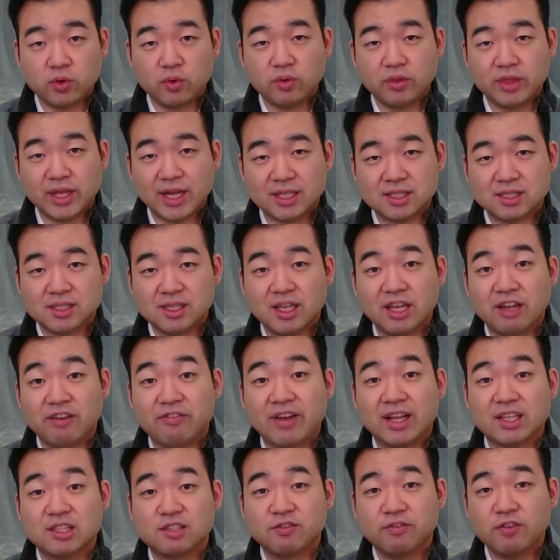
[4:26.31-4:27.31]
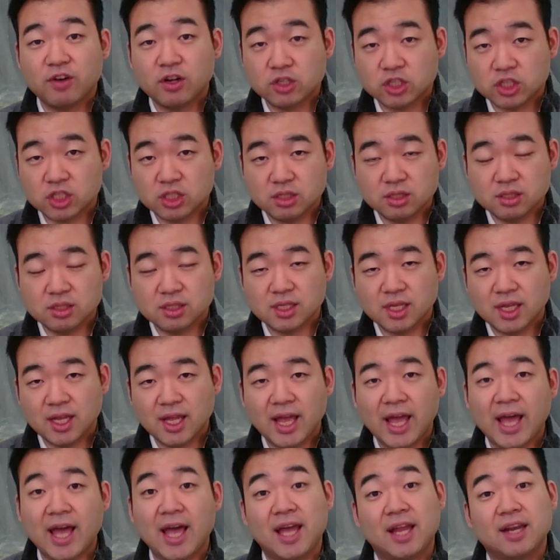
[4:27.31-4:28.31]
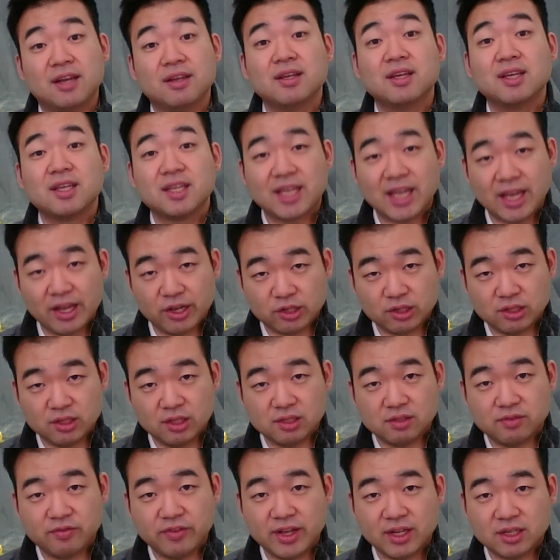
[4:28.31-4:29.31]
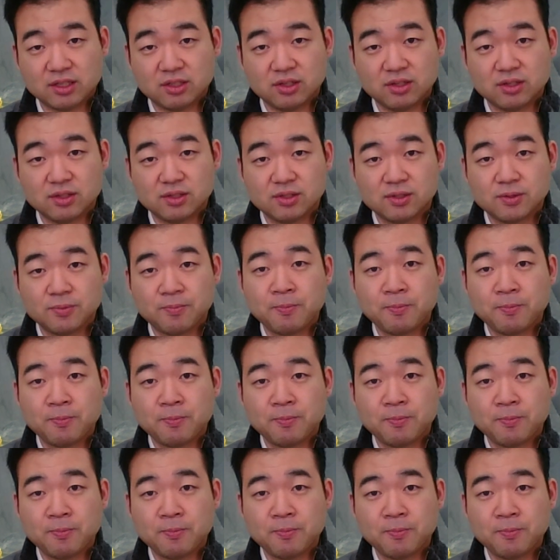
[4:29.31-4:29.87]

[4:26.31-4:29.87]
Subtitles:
That's advanced functions and calculus vectors.